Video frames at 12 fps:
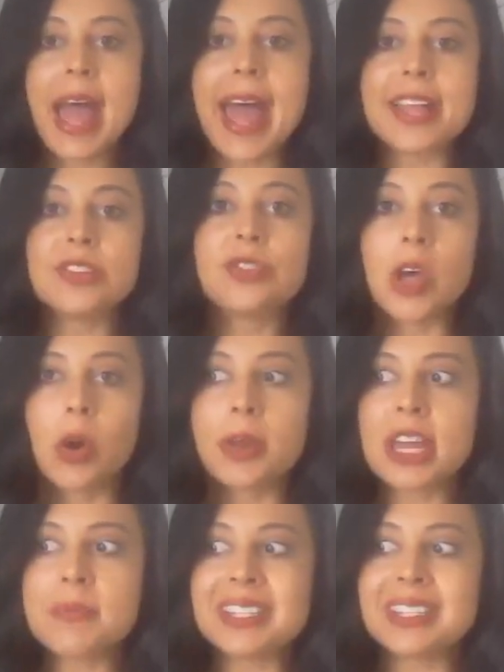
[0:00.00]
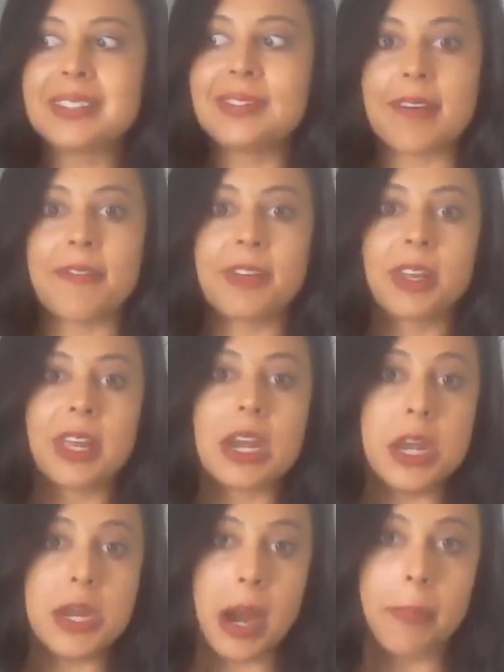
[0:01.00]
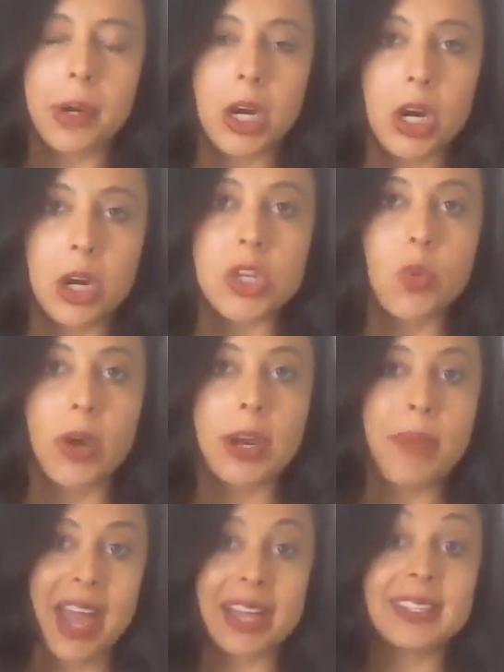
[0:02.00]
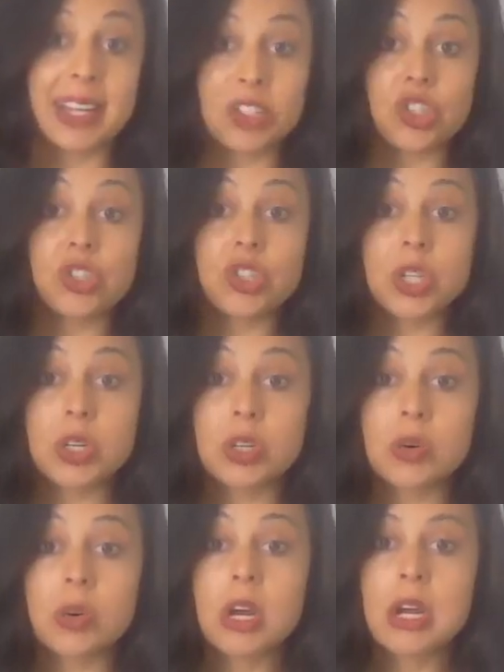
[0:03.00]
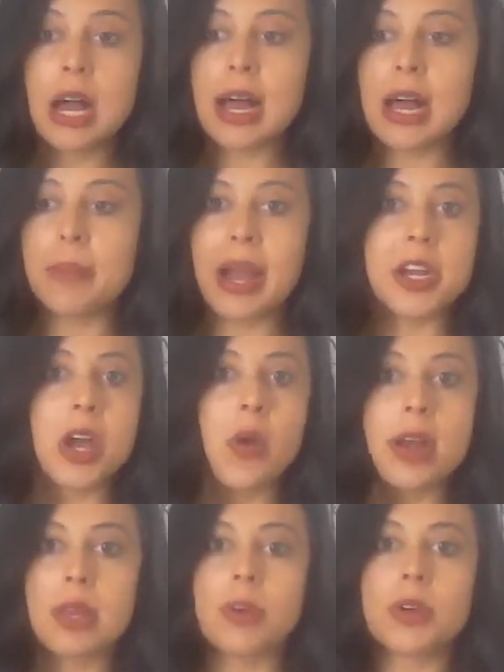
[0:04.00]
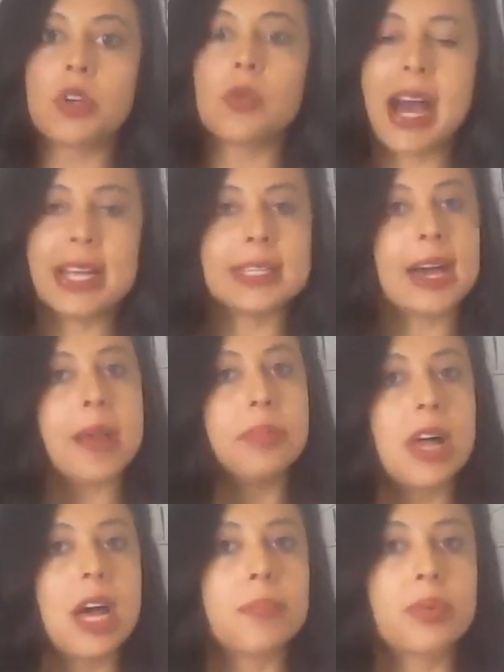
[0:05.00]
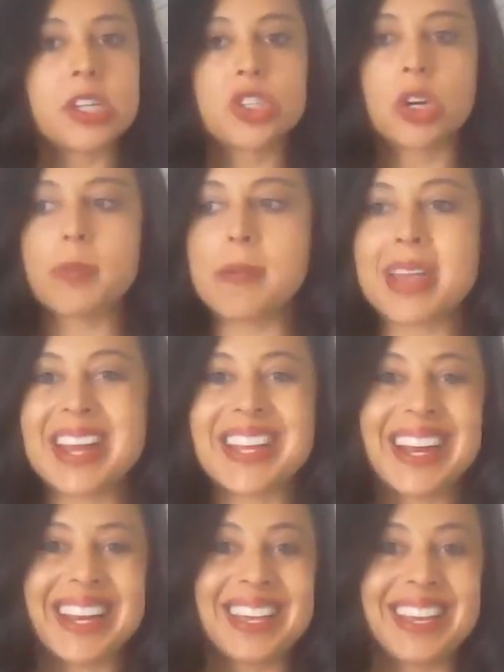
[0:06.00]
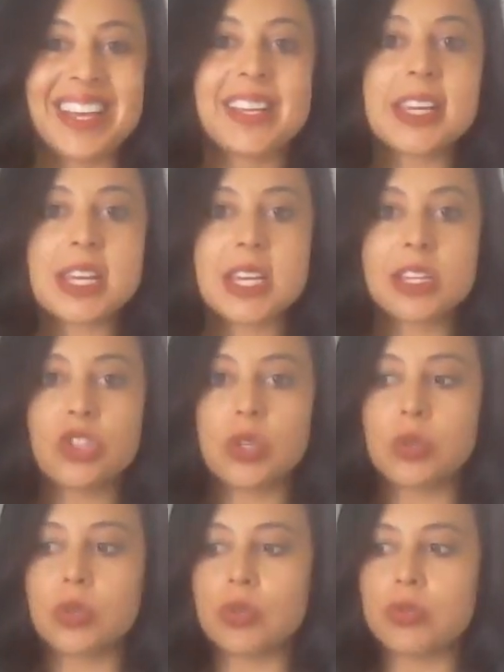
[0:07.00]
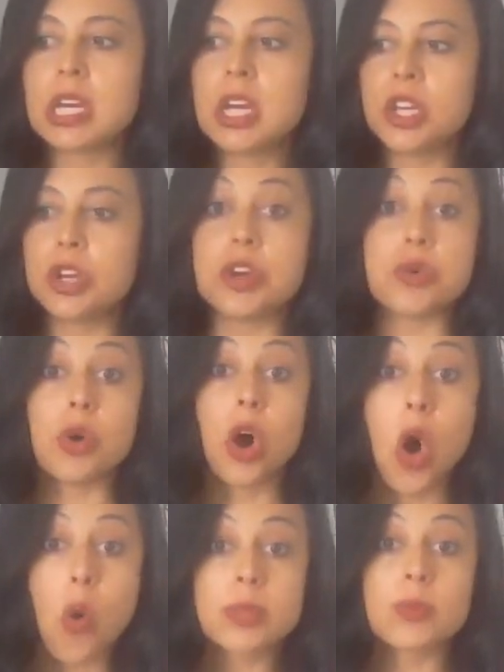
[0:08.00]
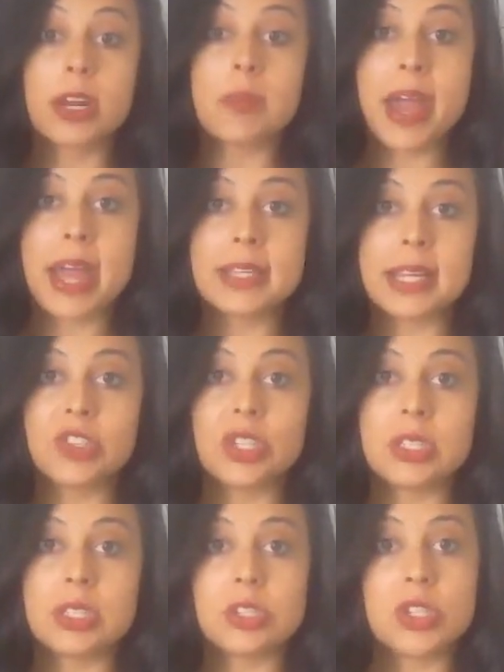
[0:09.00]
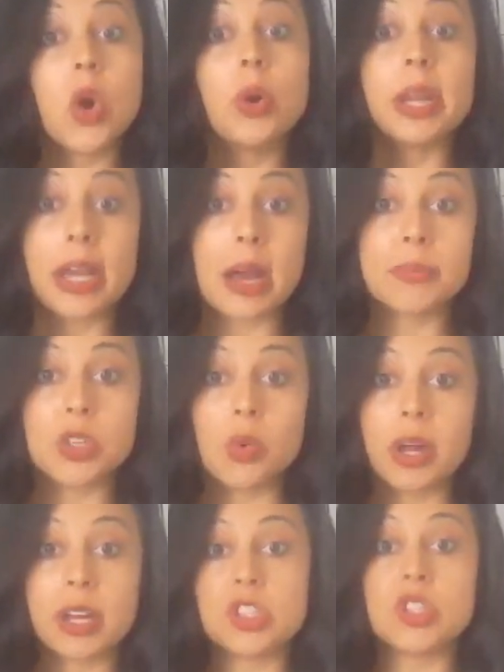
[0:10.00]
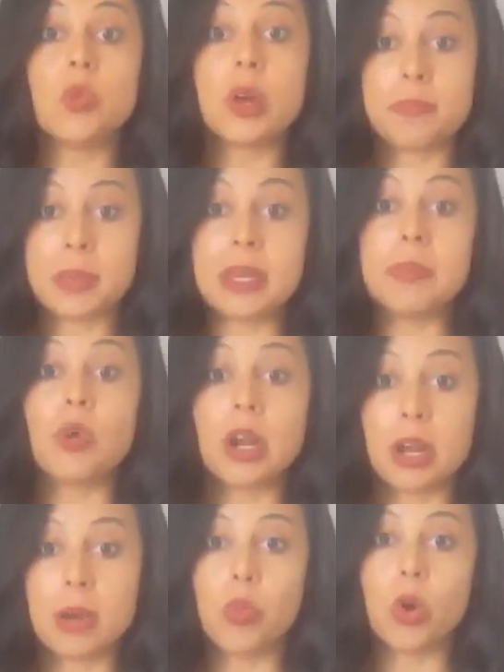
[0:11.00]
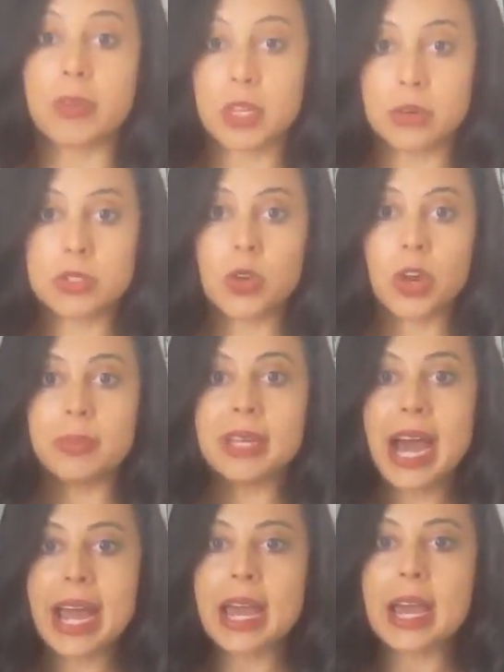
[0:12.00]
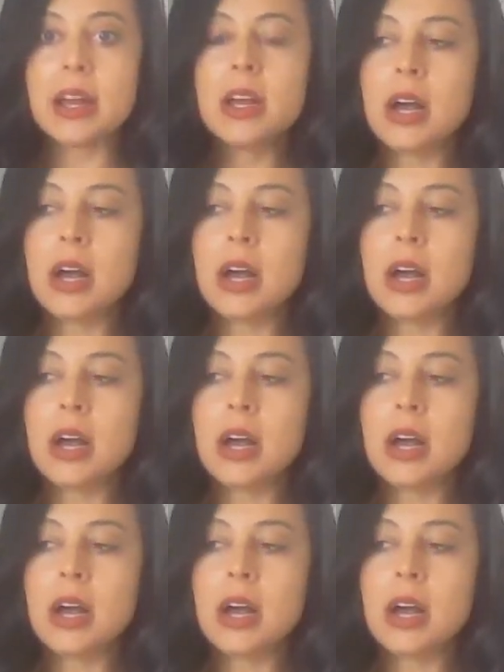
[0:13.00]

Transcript: And sodium is definitely a number you want to pay attention to. Um, I know anyone who has high blood pressure, maybe any kind of kidney issues, you know, you always want to pay attention to sodium. You want because you want to be in more, more of a low sodium diet.